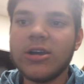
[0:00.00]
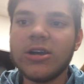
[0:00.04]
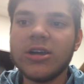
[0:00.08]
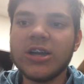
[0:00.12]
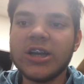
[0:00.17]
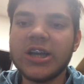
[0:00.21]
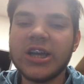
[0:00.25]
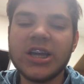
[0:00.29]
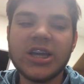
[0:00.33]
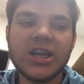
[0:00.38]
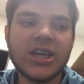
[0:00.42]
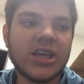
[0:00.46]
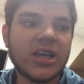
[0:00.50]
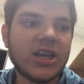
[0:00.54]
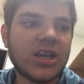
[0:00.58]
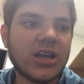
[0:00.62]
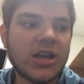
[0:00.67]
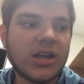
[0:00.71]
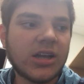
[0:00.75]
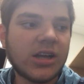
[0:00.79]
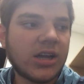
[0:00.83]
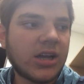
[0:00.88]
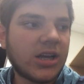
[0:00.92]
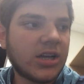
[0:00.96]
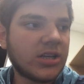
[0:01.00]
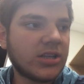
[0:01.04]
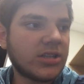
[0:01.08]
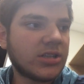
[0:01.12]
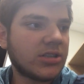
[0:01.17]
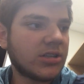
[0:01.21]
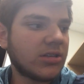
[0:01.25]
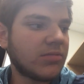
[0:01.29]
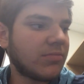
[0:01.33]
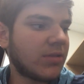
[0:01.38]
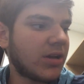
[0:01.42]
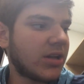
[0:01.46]
Alright, yeah,
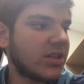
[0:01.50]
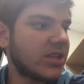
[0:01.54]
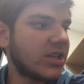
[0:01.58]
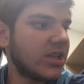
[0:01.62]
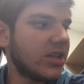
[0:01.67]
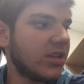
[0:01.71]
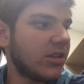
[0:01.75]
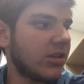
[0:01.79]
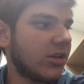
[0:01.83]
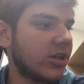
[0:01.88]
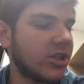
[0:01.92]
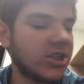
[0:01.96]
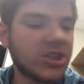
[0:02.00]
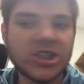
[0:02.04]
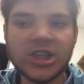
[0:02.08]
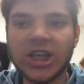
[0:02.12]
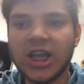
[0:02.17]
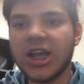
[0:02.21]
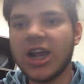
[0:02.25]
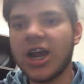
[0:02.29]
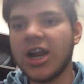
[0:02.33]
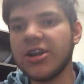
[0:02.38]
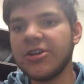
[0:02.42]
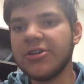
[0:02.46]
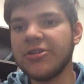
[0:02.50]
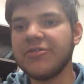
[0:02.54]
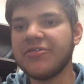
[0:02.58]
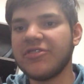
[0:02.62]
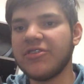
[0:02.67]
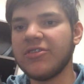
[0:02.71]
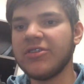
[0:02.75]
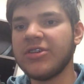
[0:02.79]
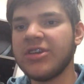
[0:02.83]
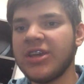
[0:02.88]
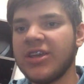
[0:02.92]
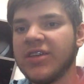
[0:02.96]
guys. So I'm about to eat lunch. I got a new
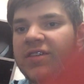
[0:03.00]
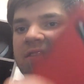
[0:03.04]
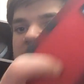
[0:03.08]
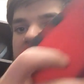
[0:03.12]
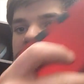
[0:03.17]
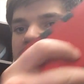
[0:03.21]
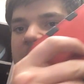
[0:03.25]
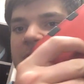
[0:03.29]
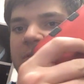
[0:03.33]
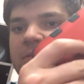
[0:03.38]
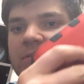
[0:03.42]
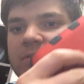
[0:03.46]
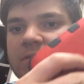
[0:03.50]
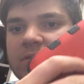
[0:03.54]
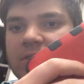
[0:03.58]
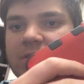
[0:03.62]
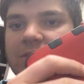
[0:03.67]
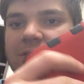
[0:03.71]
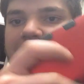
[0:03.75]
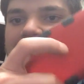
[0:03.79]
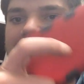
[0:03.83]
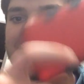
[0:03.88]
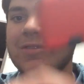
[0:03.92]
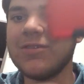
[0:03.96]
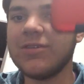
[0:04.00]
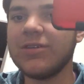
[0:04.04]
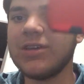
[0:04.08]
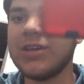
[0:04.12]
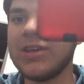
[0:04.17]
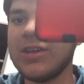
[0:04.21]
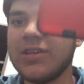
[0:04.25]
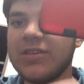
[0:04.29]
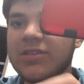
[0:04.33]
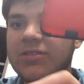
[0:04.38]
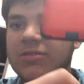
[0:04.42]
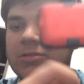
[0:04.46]
phone case though. New phone
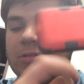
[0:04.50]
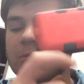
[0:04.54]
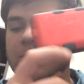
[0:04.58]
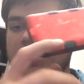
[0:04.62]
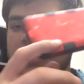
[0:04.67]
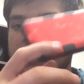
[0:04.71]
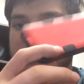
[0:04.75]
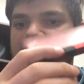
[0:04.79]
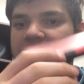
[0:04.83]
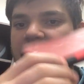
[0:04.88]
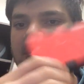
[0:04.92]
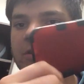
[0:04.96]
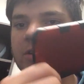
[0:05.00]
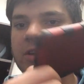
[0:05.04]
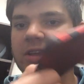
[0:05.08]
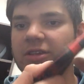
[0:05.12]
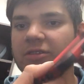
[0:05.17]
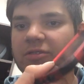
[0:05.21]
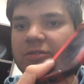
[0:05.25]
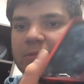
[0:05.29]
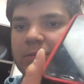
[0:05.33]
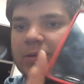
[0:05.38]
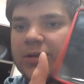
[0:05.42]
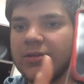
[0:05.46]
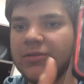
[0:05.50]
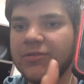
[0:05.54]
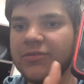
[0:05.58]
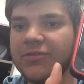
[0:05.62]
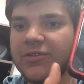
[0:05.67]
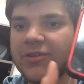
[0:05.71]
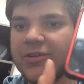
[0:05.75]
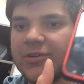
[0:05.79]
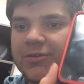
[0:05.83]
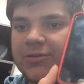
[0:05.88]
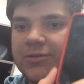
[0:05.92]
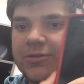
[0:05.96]
case. Three-piece phone case for my
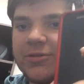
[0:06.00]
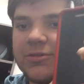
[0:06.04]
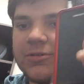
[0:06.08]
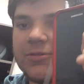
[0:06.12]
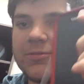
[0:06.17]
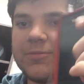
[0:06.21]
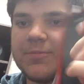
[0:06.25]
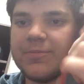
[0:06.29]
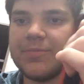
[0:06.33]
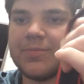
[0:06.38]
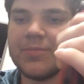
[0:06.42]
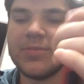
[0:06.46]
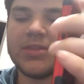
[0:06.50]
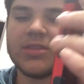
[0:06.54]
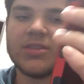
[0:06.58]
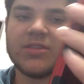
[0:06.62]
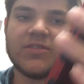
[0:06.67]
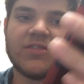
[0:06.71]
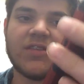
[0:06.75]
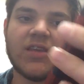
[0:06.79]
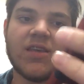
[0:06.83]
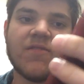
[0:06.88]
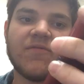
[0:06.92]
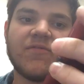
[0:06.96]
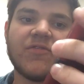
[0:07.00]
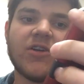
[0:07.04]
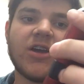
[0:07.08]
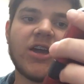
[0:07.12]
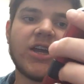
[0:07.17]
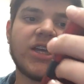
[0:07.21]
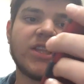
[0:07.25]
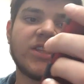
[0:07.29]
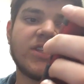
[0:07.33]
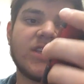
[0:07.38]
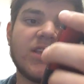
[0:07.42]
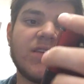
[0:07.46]
phone. Same phone.
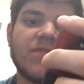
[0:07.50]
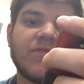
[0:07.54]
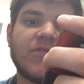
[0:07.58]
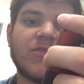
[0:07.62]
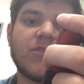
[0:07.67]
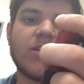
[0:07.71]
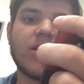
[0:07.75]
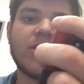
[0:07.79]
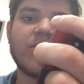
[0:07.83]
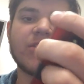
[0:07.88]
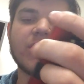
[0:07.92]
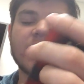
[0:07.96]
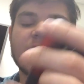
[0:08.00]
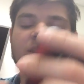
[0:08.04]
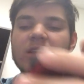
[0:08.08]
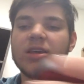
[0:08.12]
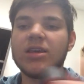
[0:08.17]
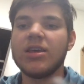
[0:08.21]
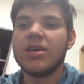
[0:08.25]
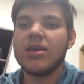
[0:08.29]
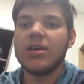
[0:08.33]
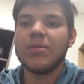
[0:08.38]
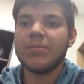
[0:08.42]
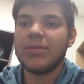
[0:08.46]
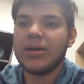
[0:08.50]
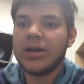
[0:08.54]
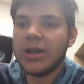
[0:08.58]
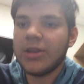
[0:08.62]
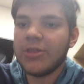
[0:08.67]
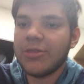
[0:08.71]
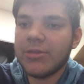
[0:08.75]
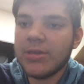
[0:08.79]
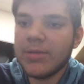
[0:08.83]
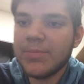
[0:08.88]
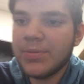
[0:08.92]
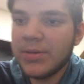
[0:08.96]
I got the same phone and everything. But I
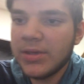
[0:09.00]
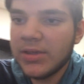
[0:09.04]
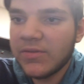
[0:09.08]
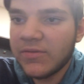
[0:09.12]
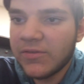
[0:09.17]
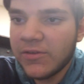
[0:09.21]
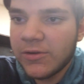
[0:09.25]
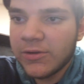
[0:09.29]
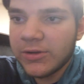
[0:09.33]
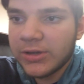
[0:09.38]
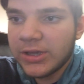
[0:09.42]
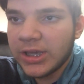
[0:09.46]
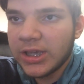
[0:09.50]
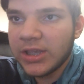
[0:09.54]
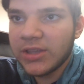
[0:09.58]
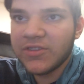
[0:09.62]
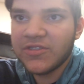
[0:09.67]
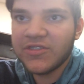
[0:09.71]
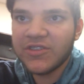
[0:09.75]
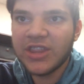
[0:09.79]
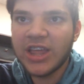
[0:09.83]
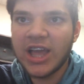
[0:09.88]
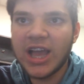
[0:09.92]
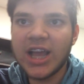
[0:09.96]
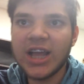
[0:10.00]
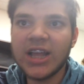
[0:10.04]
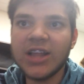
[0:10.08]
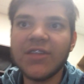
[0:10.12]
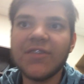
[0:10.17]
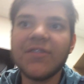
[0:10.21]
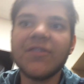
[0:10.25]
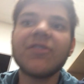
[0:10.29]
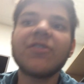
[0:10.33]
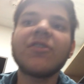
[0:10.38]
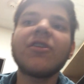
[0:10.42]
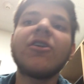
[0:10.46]
got a three-piece phone case for
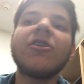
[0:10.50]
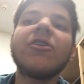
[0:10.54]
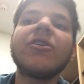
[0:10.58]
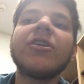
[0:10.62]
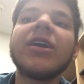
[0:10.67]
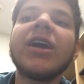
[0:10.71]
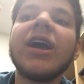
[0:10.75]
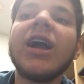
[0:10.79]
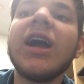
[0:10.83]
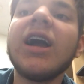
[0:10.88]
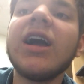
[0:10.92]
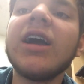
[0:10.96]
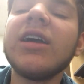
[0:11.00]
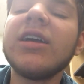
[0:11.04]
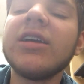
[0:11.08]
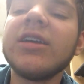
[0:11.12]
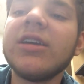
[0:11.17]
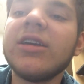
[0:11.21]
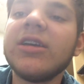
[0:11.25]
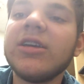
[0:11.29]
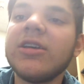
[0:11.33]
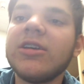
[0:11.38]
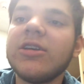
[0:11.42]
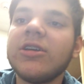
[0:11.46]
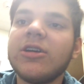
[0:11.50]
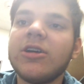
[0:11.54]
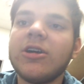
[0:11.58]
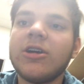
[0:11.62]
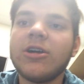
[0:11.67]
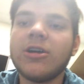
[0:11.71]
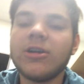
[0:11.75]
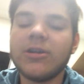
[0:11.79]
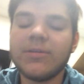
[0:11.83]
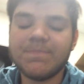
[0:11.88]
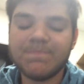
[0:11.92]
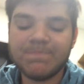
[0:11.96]
that. So yeah.
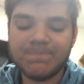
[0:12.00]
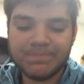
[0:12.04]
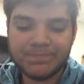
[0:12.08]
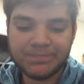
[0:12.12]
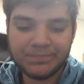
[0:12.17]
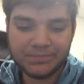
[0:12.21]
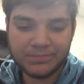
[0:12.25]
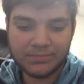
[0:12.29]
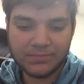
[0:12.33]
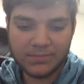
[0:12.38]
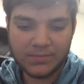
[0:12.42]
I